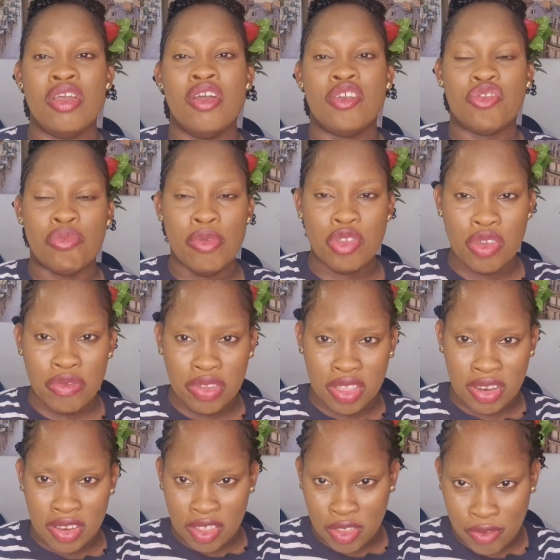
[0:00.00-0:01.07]
to make sure
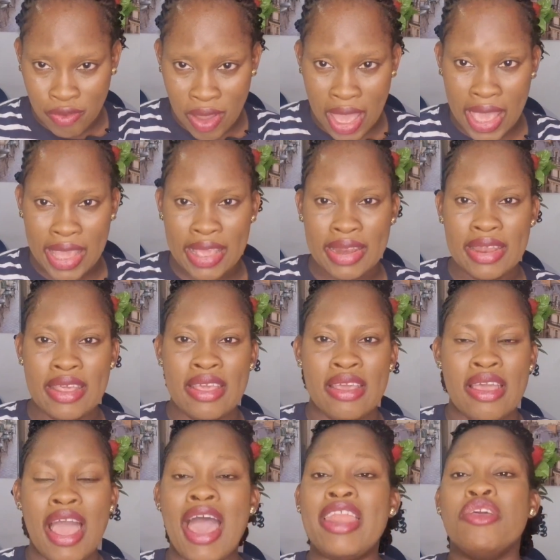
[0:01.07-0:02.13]
everything is fine.
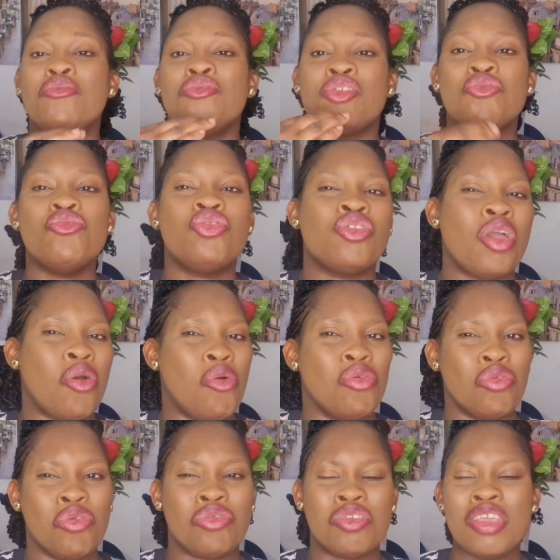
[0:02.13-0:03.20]
And he will still check
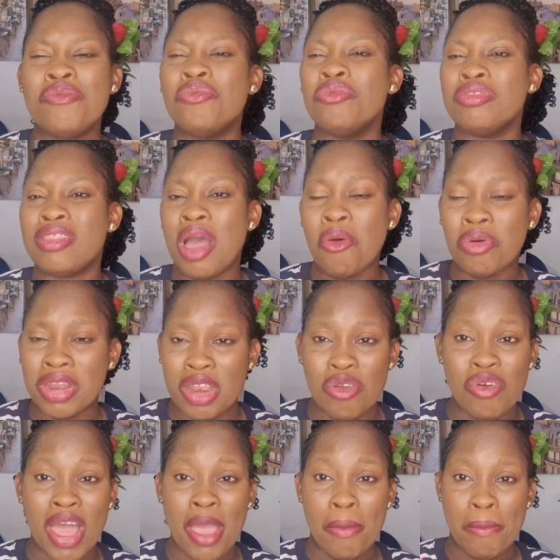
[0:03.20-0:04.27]
on us. Even down on the
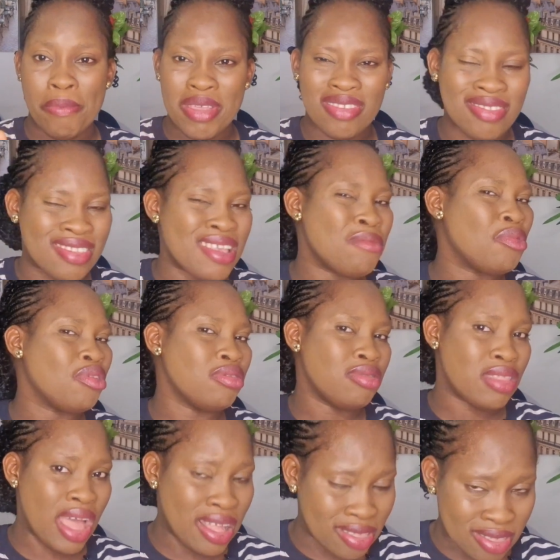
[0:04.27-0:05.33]
road, I missed him on
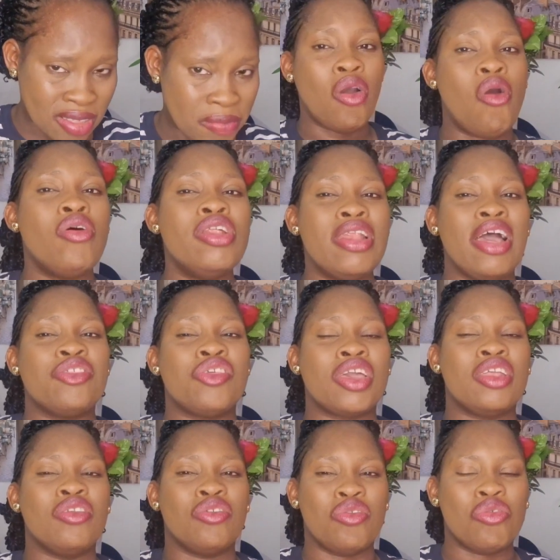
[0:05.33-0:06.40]
that. Calling and
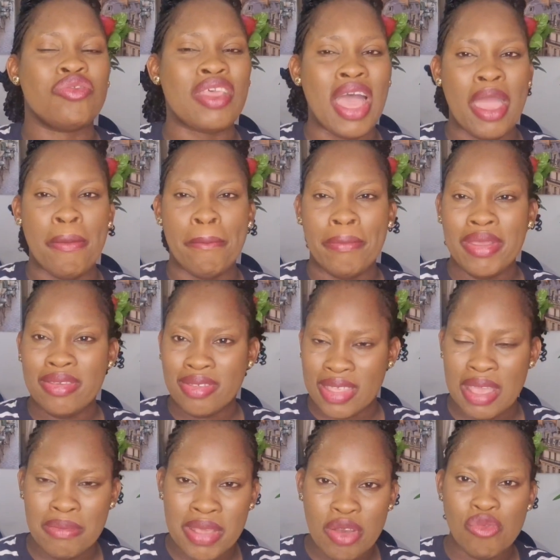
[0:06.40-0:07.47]
checking on us, I missed
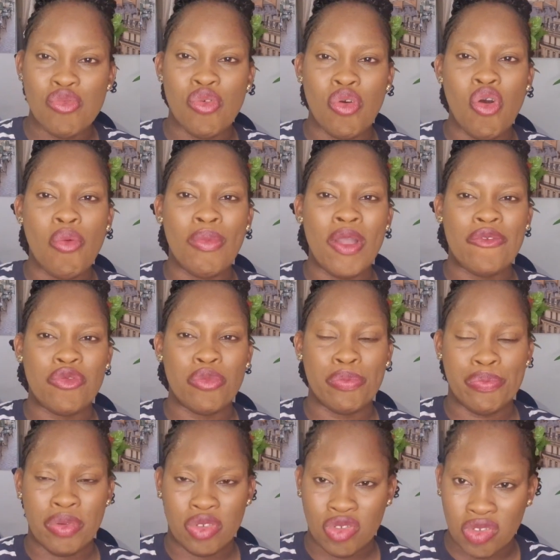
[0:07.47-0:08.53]
him. He will call my
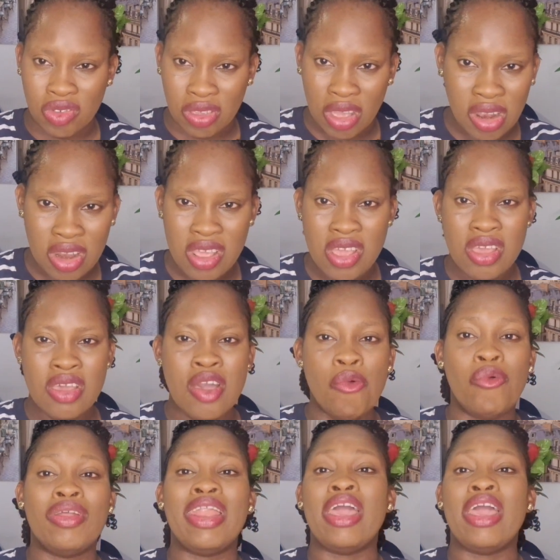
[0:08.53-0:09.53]
phone personally. When I